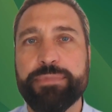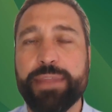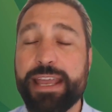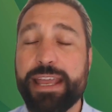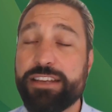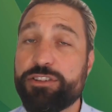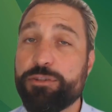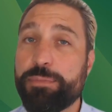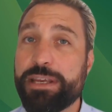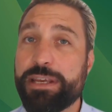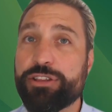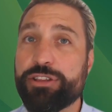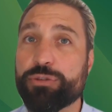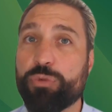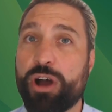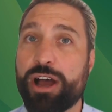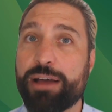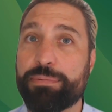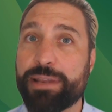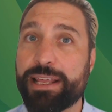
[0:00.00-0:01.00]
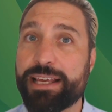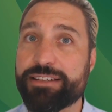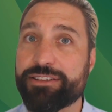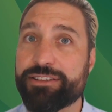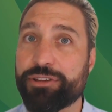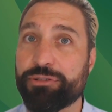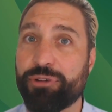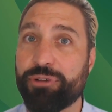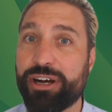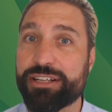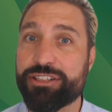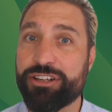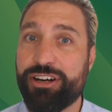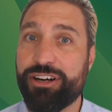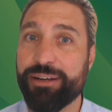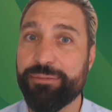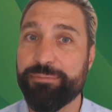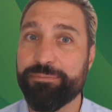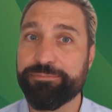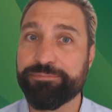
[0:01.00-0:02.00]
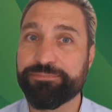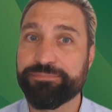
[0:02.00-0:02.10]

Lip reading: and to be in the right place at the right time.